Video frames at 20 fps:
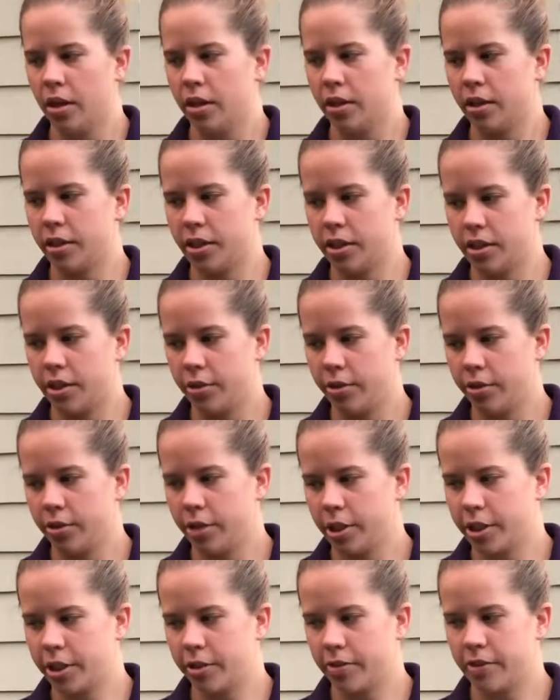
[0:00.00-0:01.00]
The
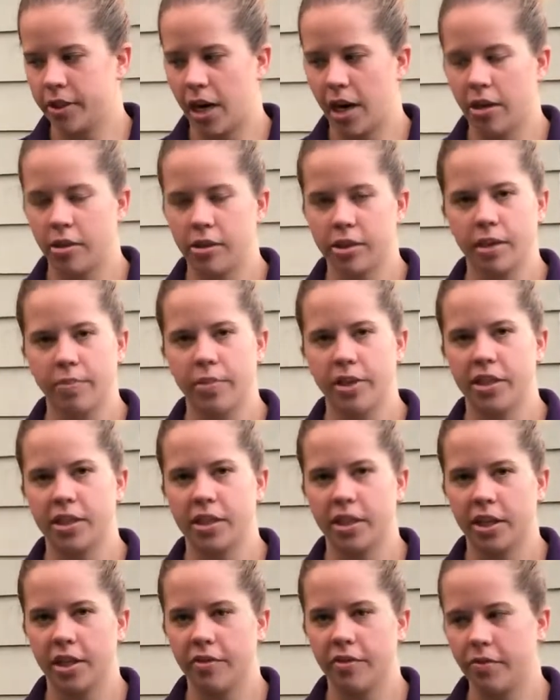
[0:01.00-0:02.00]
deterioration of tires can be as
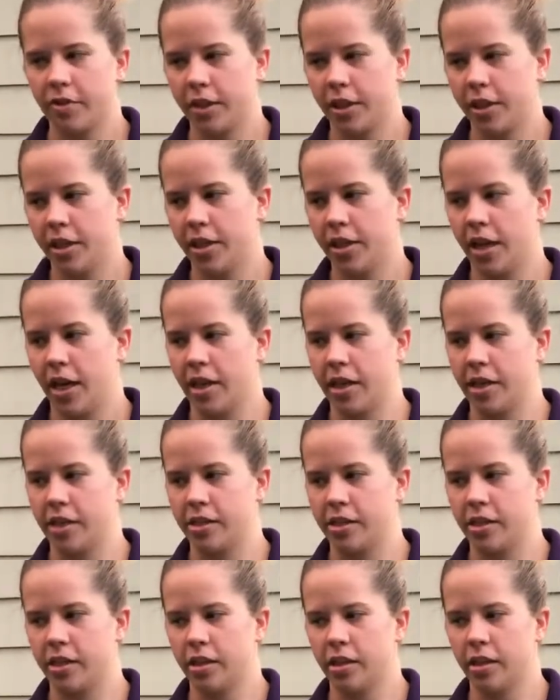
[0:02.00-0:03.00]
inconvenient
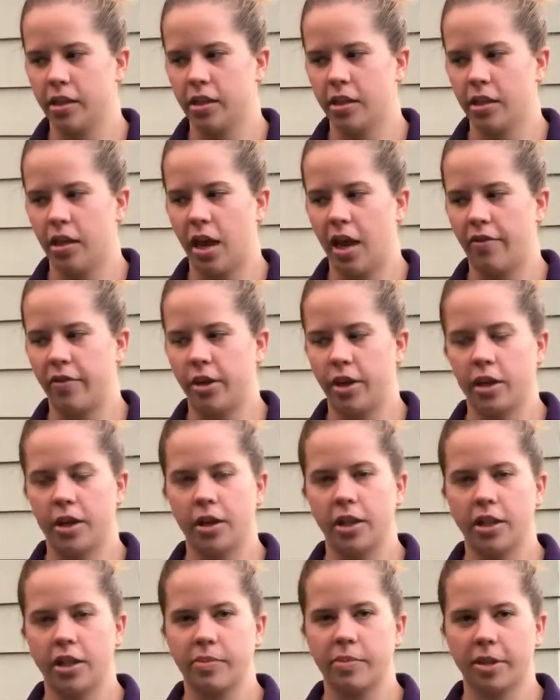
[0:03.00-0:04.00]
as having an
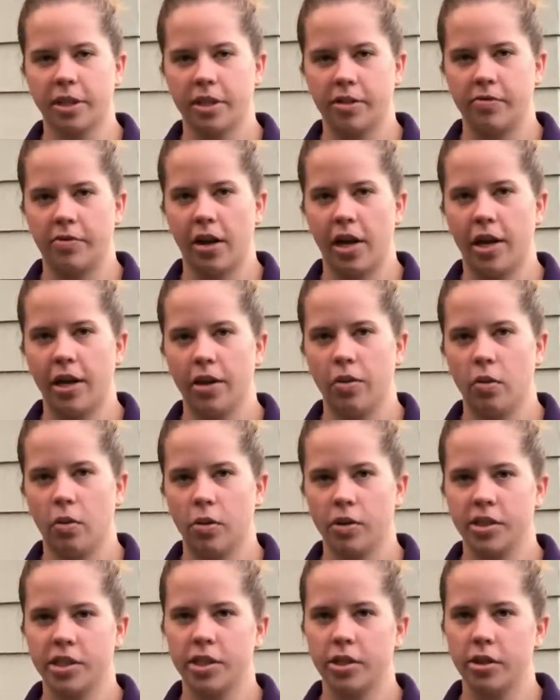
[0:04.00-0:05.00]
unexpected flat
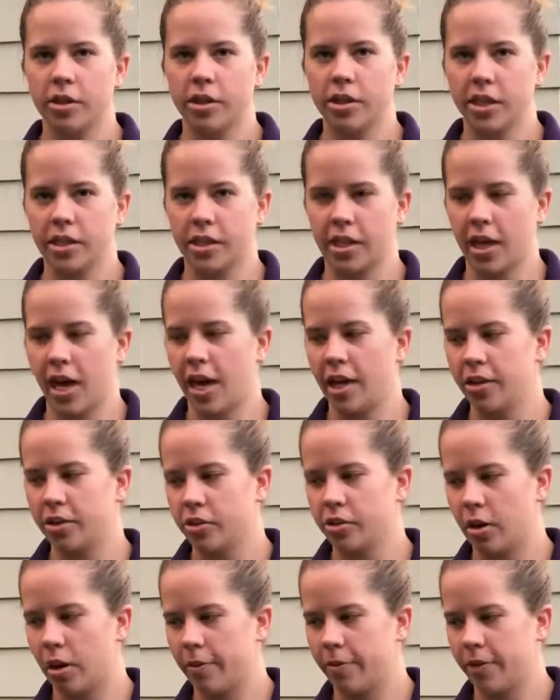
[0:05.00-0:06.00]
or as serious as a
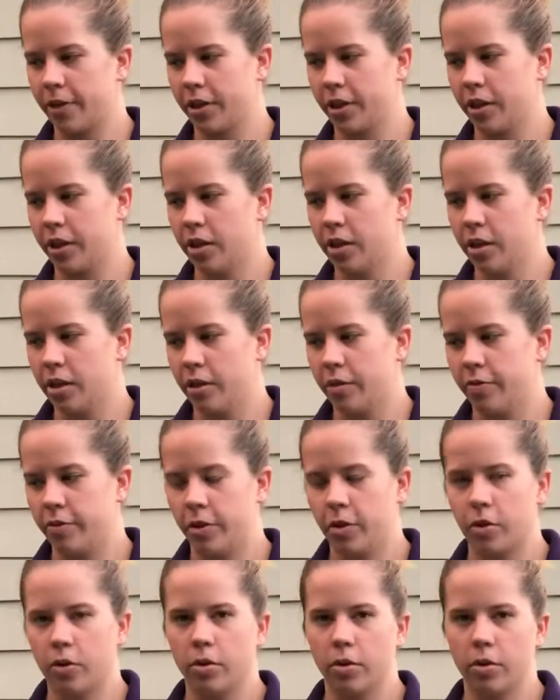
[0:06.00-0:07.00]
catastrophic
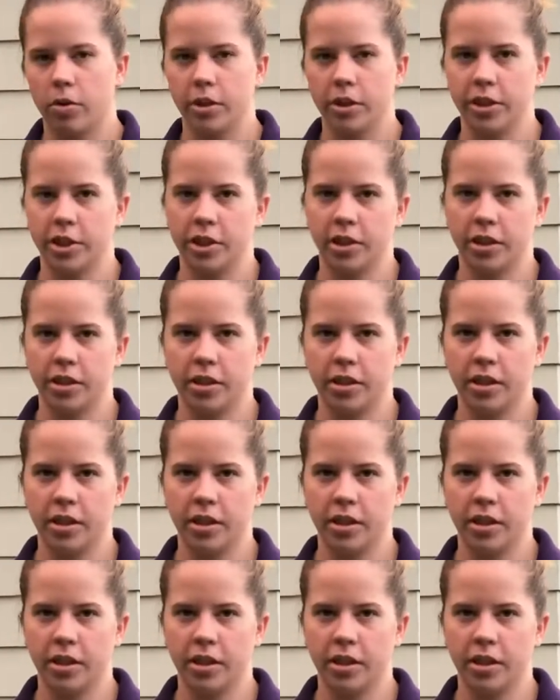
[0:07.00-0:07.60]
vehicle collision.